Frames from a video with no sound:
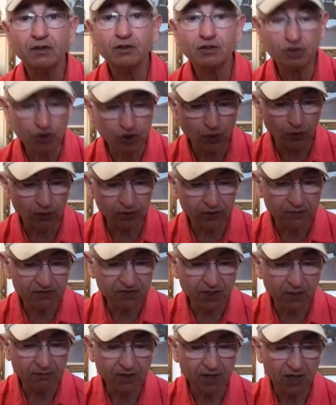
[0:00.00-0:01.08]
sold them
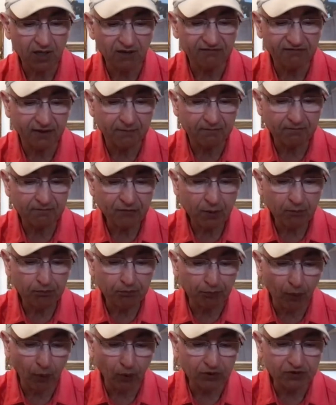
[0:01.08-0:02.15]
some kind of a
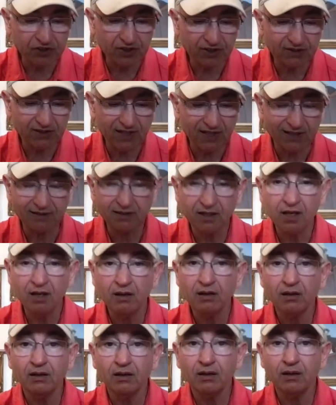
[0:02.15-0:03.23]
bullshit that
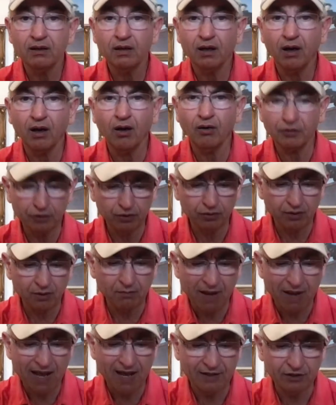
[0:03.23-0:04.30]
oh, you're a
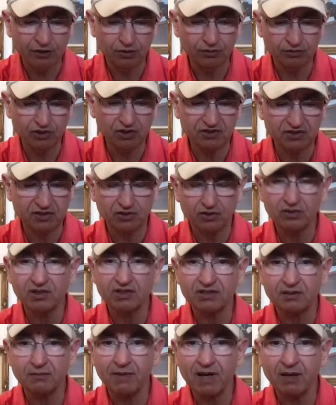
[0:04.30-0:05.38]
man. You're just as good
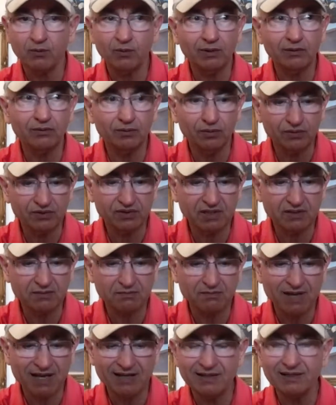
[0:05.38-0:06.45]
as a man. Well, who says
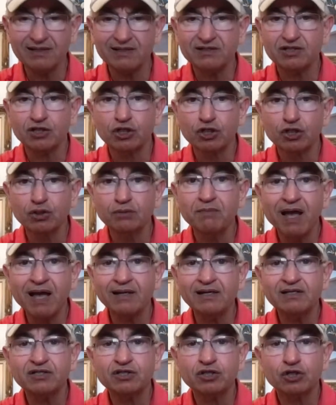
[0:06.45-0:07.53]
man is good?
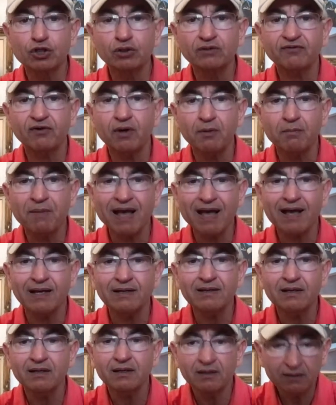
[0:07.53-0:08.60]
Man is good for a
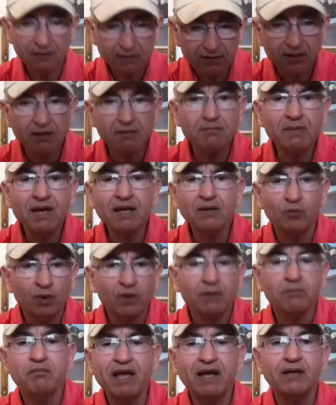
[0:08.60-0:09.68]
man. They're men.
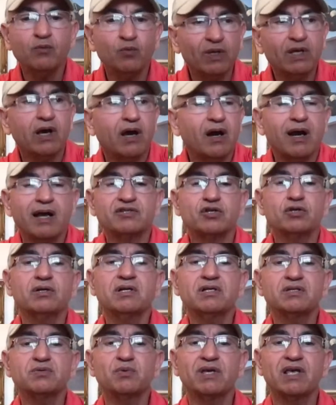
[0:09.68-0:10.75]
We're men. We are as good
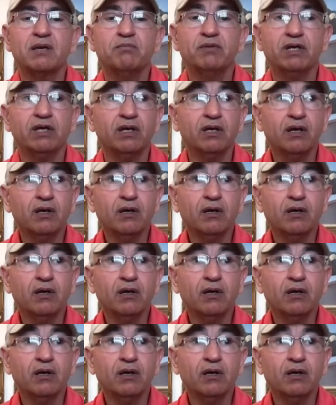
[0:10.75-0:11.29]
as we can be.